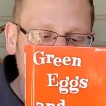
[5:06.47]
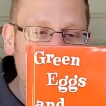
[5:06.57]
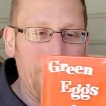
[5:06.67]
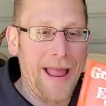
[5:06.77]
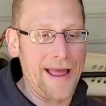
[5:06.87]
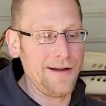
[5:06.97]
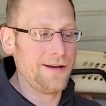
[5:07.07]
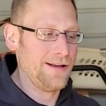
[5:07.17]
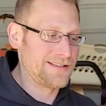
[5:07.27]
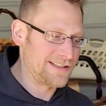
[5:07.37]
Is nice.
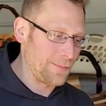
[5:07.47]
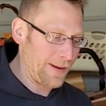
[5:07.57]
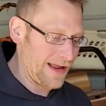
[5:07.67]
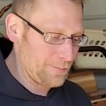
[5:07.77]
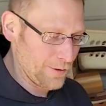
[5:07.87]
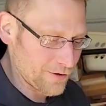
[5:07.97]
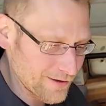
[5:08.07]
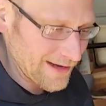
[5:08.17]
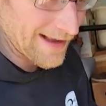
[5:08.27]
banned? Is this a banned book?